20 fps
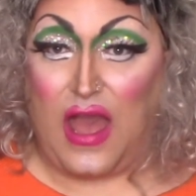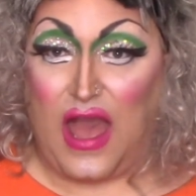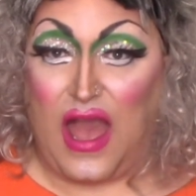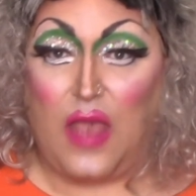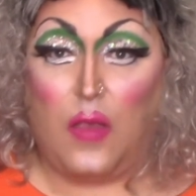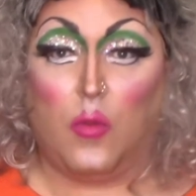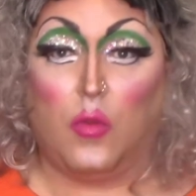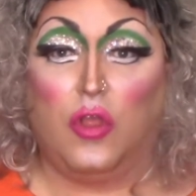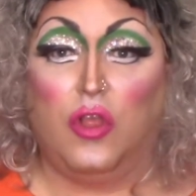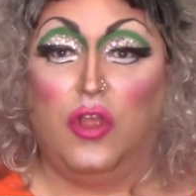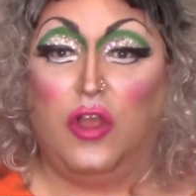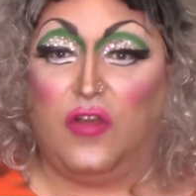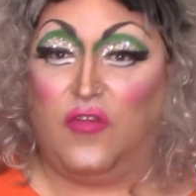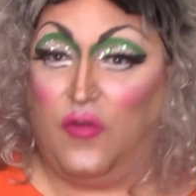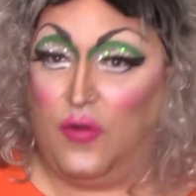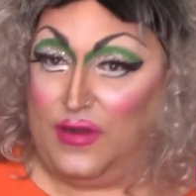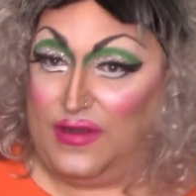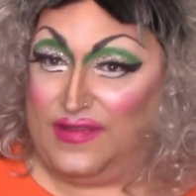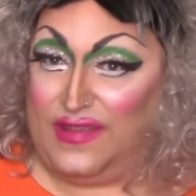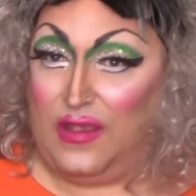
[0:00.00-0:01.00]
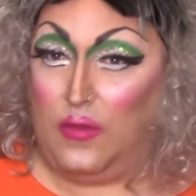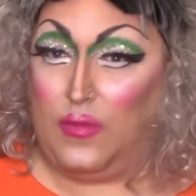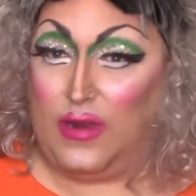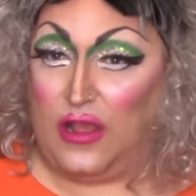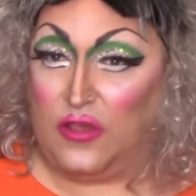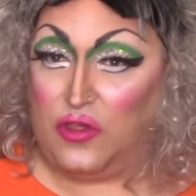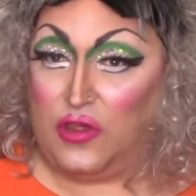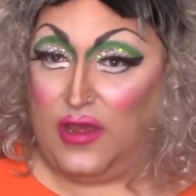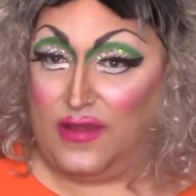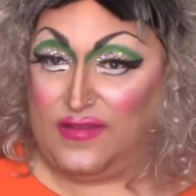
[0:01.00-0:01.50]
I look forward to seeing what
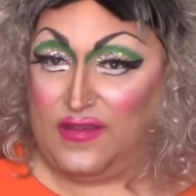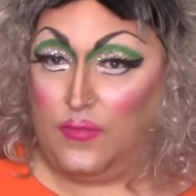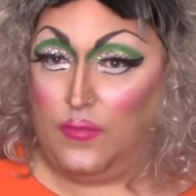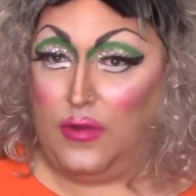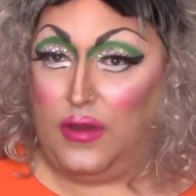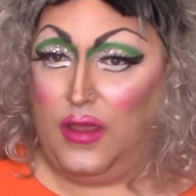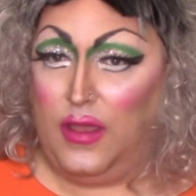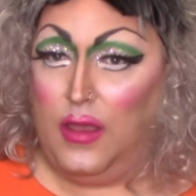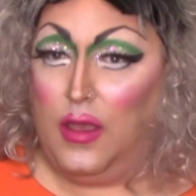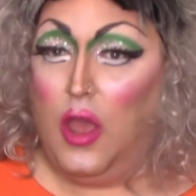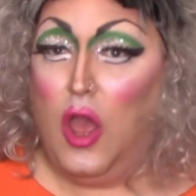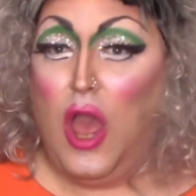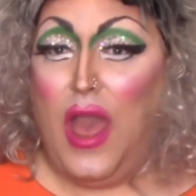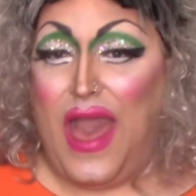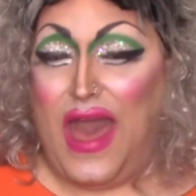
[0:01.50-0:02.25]
else she has to bring,